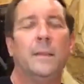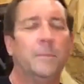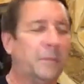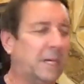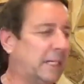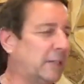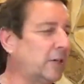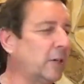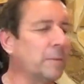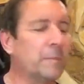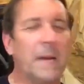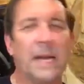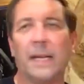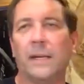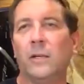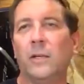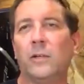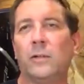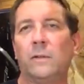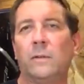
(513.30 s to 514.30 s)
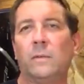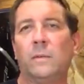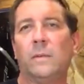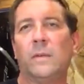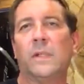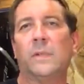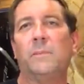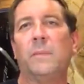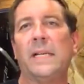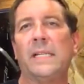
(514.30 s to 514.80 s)
but I took my little,
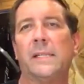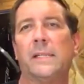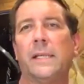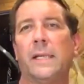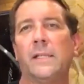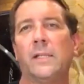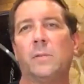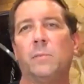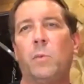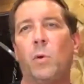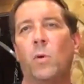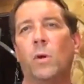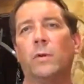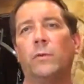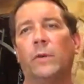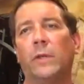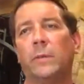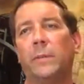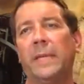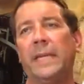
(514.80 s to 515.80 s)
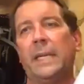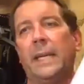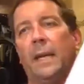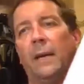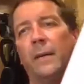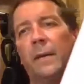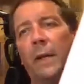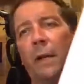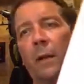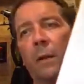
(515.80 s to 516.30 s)
my son's board with me
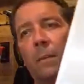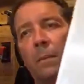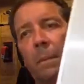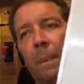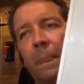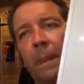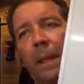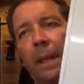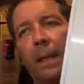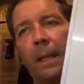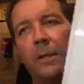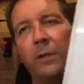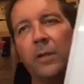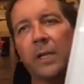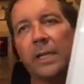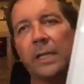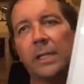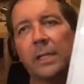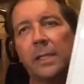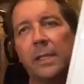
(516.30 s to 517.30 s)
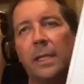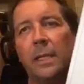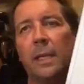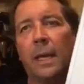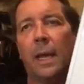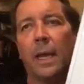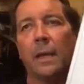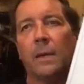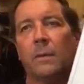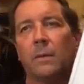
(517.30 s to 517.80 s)
down here, and you can see
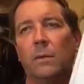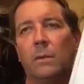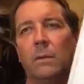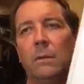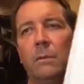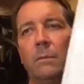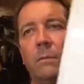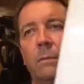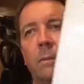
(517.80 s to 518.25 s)
that. Hmm?